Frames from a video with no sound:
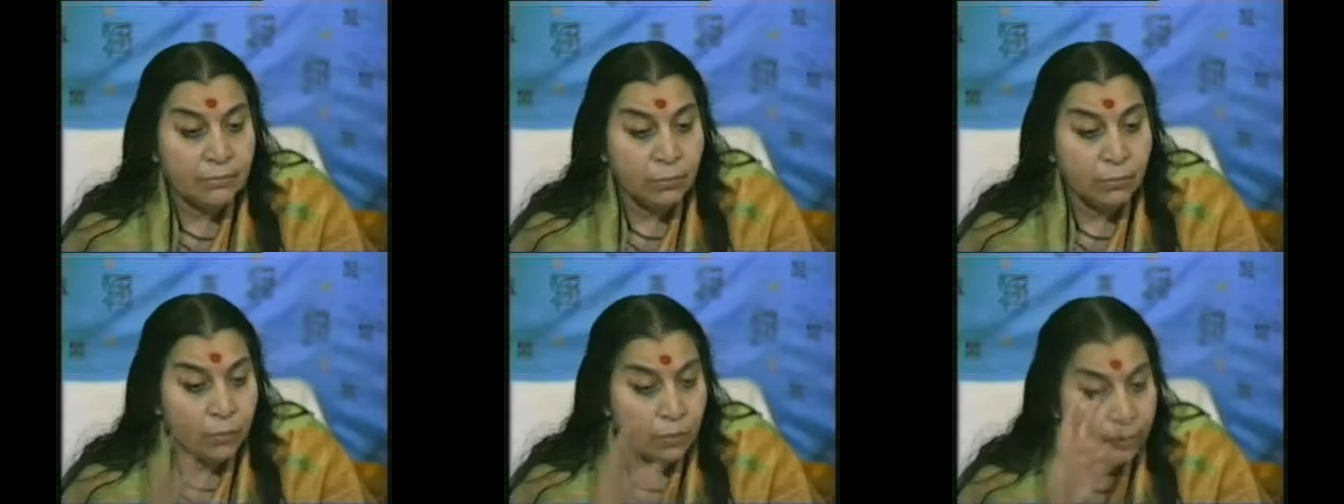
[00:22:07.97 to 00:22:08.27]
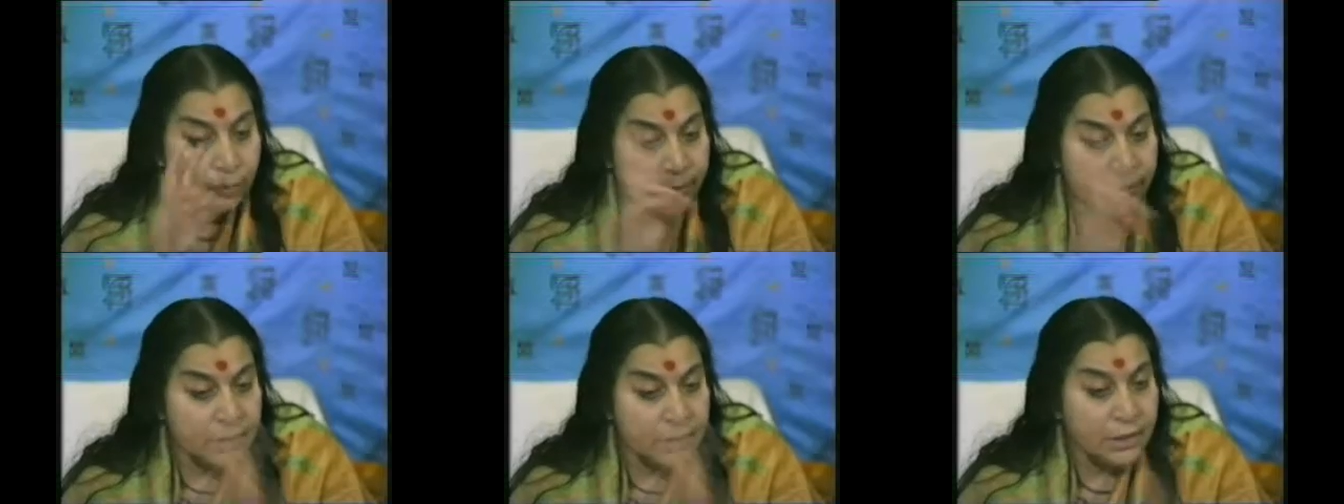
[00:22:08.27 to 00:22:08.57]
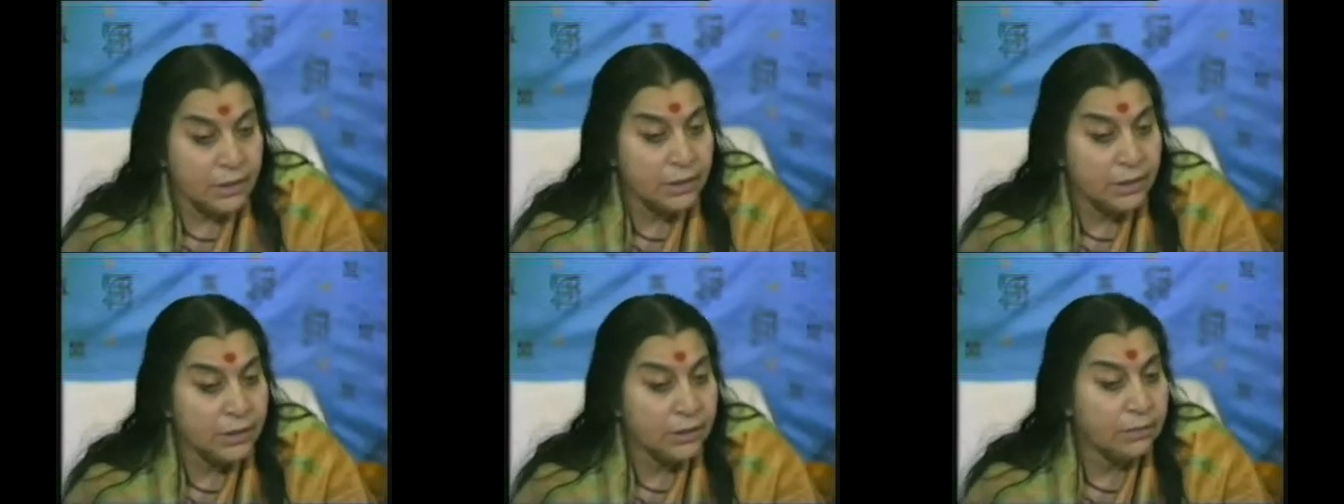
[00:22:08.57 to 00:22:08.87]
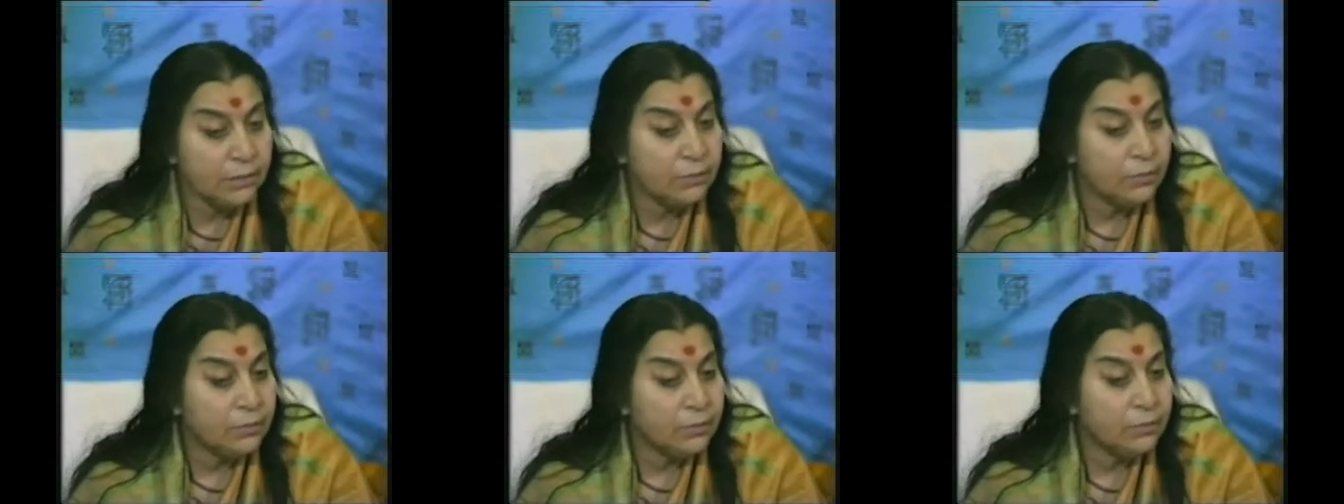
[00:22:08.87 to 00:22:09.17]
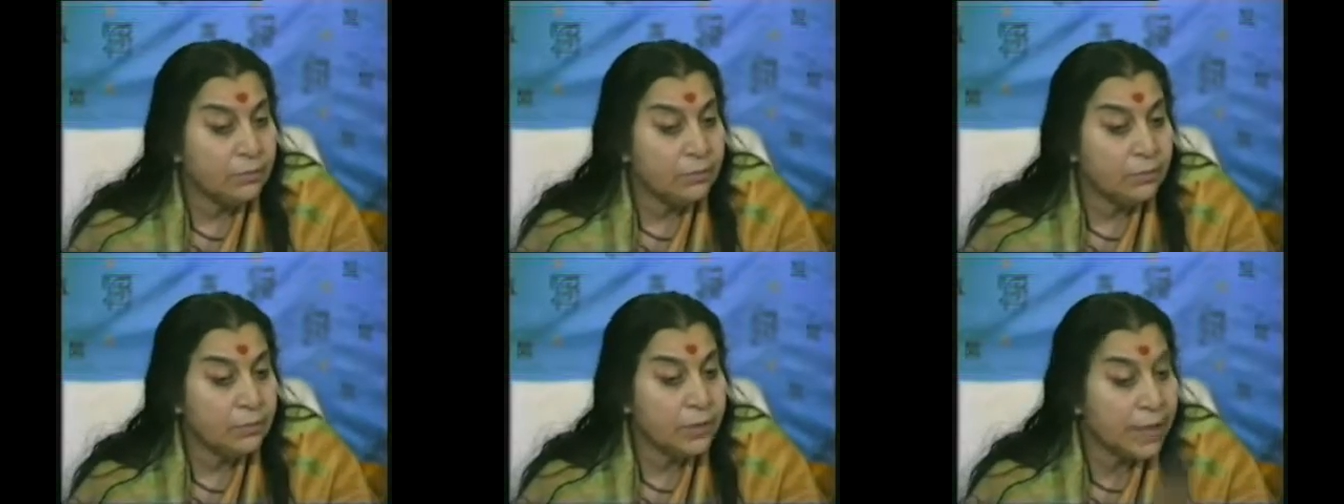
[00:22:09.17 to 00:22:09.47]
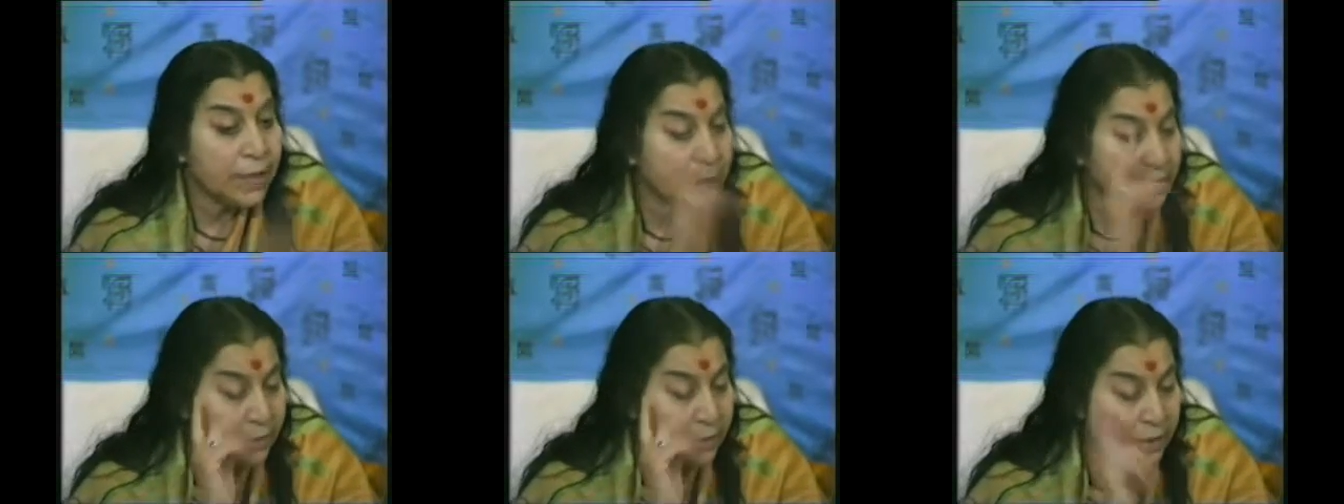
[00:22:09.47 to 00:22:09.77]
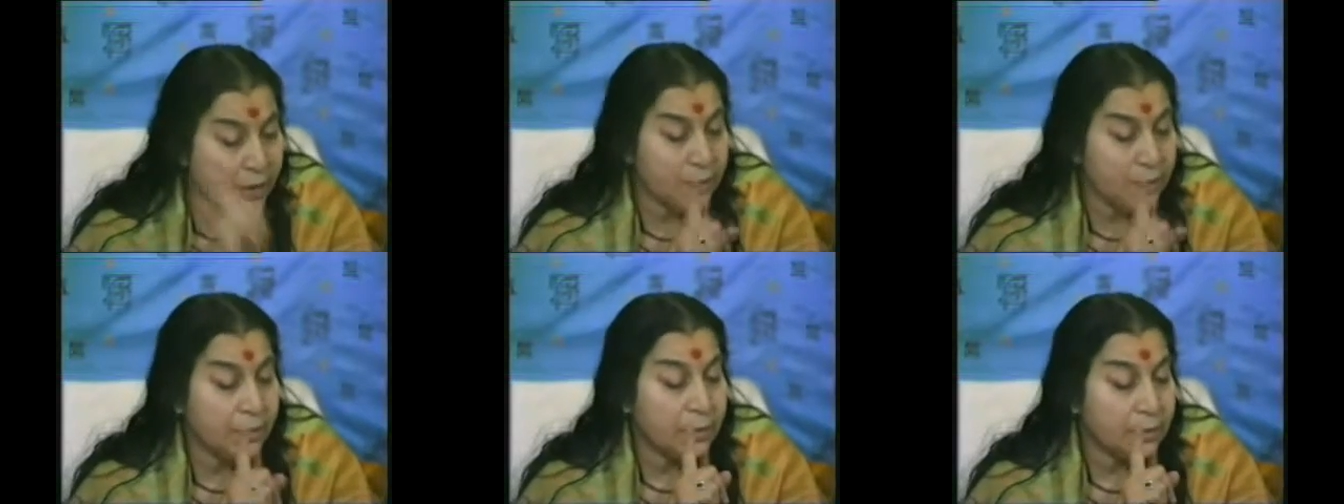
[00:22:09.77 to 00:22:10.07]
Both must achieve that
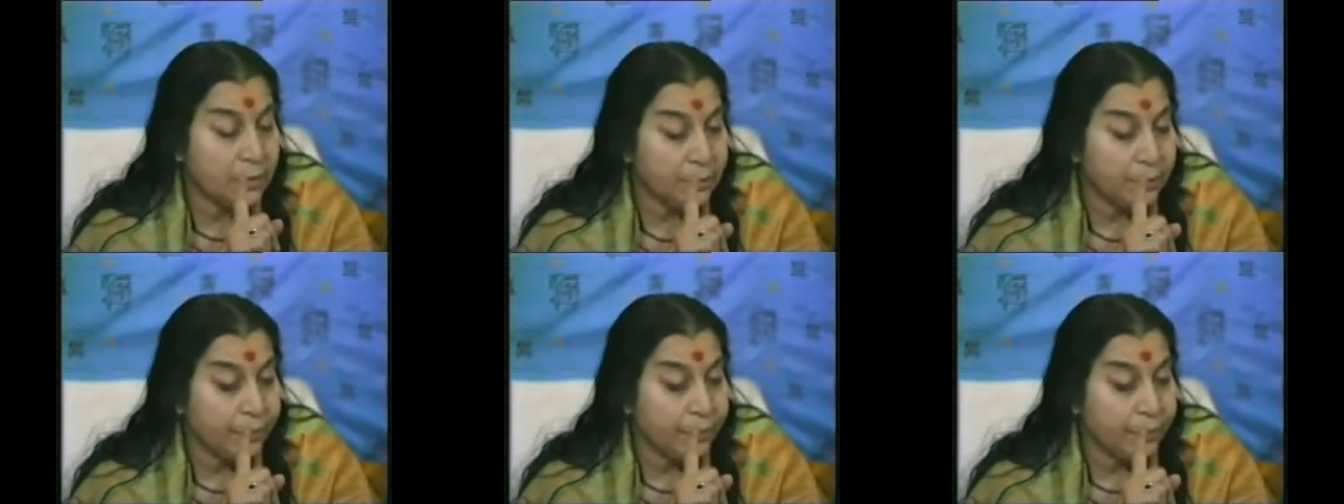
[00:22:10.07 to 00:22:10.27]
state.